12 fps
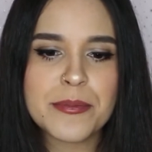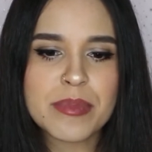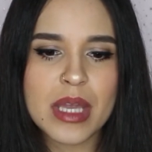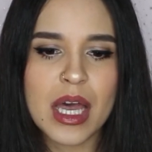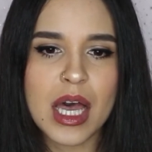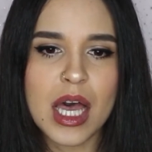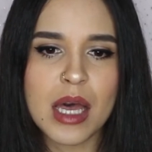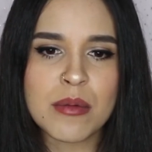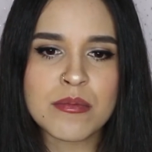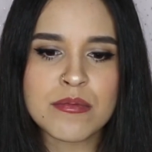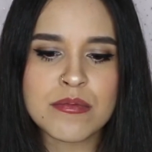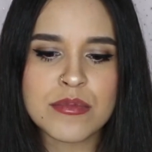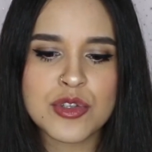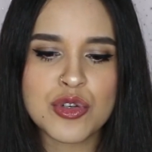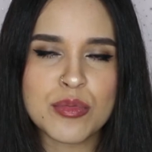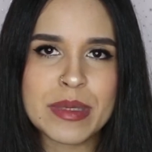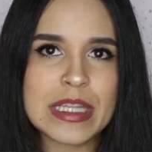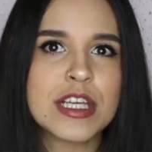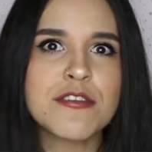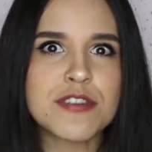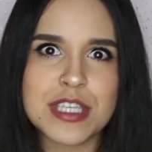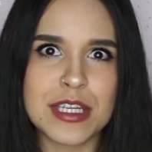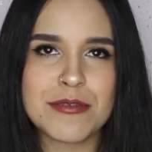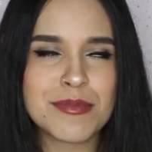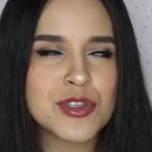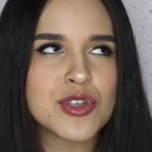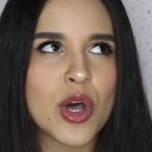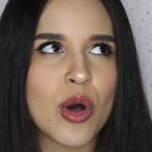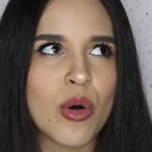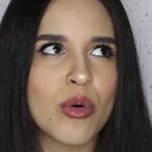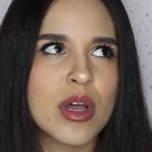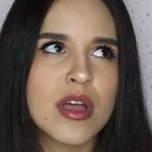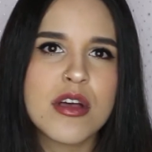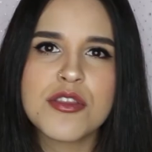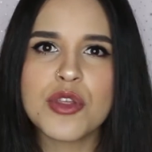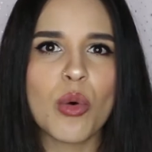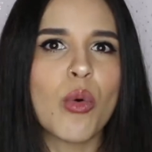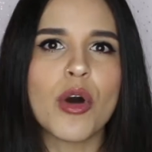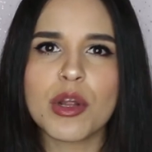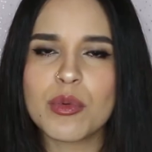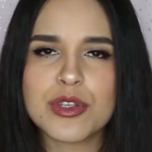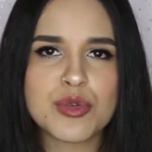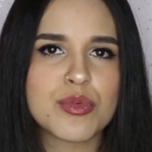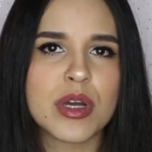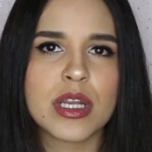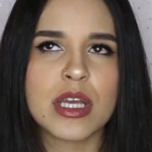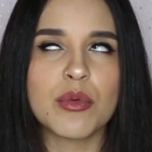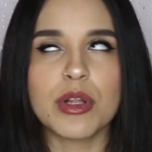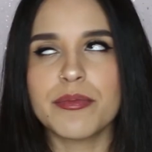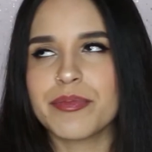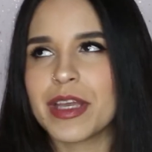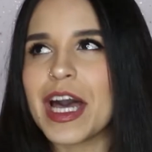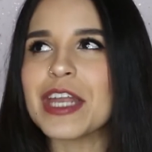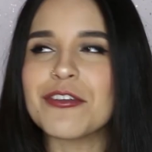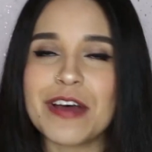to be lived in. So the water was running, well, kind of.